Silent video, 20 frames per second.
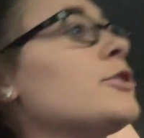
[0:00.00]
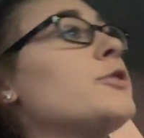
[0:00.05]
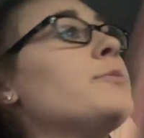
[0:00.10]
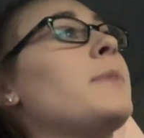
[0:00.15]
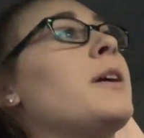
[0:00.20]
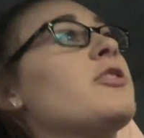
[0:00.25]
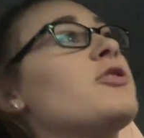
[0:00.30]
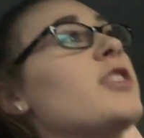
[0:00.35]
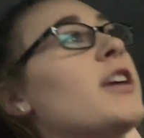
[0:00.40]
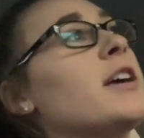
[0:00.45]
to
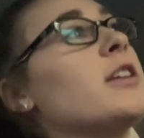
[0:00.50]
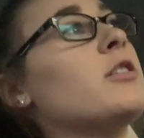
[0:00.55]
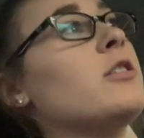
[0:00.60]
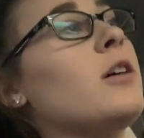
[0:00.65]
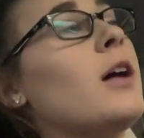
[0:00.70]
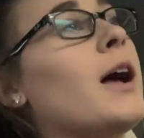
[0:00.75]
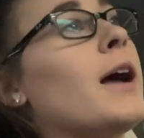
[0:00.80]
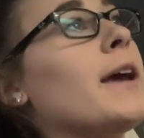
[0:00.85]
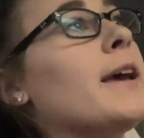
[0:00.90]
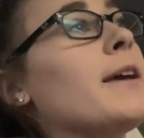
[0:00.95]
my
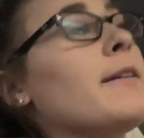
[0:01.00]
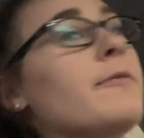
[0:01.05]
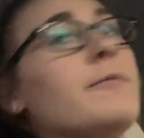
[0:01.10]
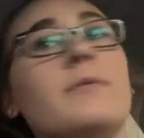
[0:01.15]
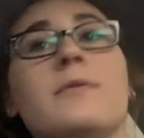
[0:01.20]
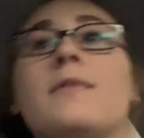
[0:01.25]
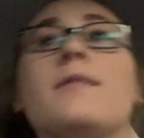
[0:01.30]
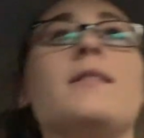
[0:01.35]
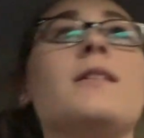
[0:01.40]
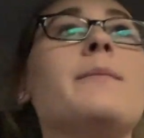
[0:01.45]
channel. I have
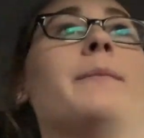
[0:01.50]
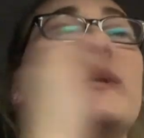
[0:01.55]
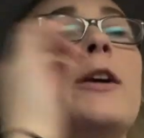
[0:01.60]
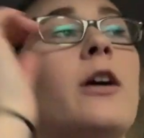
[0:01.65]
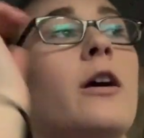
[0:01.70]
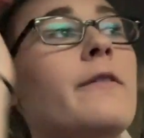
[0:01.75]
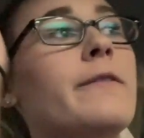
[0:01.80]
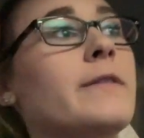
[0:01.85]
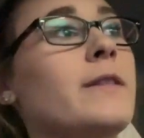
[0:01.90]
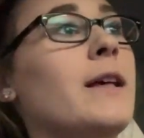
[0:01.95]
been sitting in my
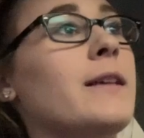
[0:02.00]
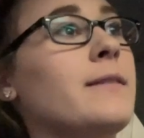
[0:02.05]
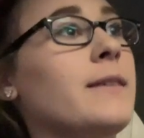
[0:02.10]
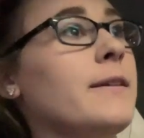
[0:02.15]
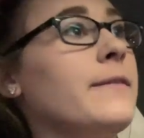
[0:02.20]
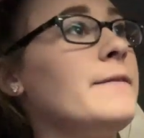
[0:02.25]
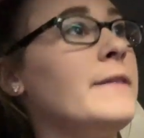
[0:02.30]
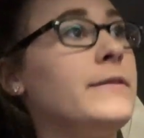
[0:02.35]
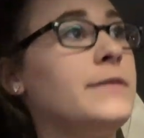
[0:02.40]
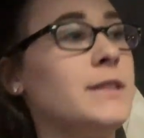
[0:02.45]
car for the last
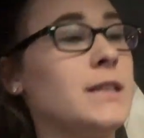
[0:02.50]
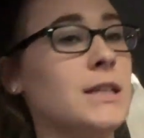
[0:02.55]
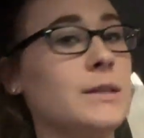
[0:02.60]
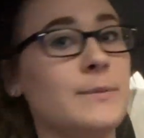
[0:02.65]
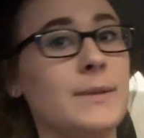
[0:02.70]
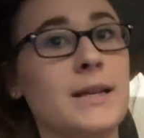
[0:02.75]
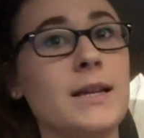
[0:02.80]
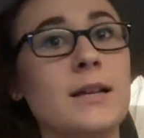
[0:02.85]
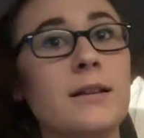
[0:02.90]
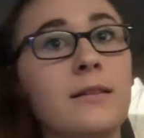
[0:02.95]
like fifteen
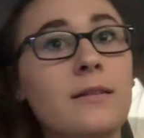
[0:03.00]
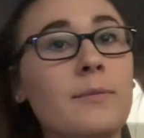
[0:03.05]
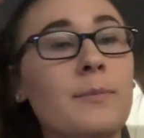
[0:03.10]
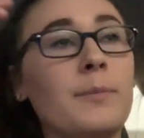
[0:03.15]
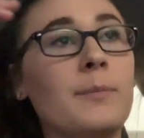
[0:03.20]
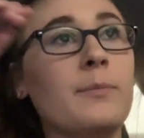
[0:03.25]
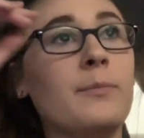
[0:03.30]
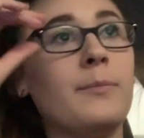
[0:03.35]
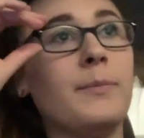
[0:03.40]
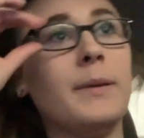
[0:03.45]
minutes.
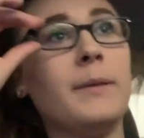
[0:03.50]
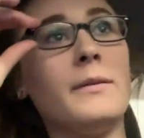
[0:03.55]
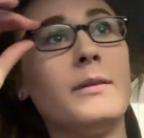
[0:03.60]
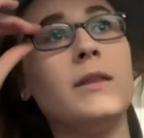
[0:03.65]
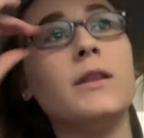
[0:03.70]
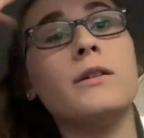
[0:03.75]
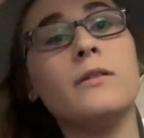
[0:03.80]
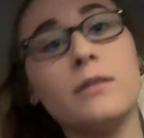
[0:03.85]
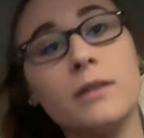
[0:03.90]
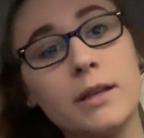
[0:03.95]

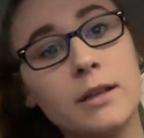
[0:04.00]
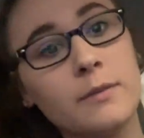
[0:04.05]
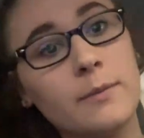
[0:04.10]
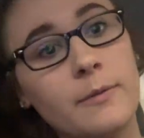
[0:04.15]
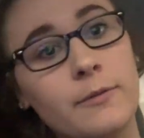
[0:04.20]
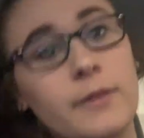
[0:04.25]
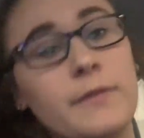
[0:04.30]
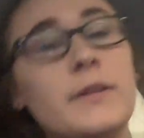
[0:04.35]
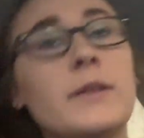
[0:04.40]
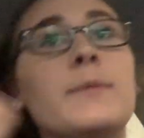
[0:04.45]
Literally, it's
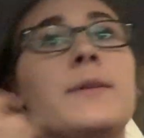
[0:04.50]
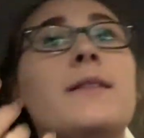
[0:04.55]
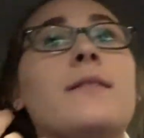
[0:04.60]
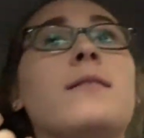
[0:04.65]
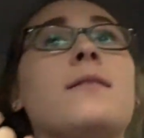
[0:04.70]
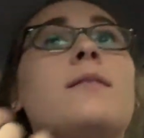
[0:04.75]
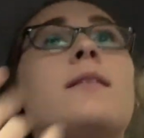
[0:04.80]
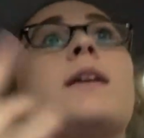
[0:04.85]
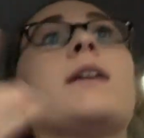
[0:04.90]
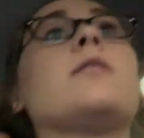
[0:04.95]
been fifteen minutes
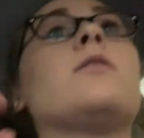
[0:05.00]
since I